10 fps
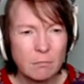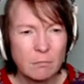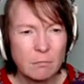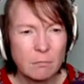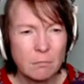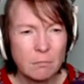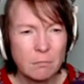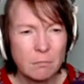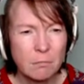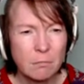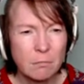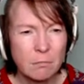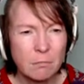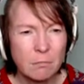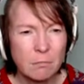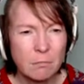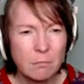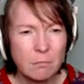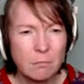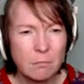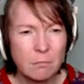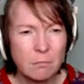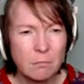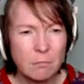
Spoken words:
No one is speaking in this clip.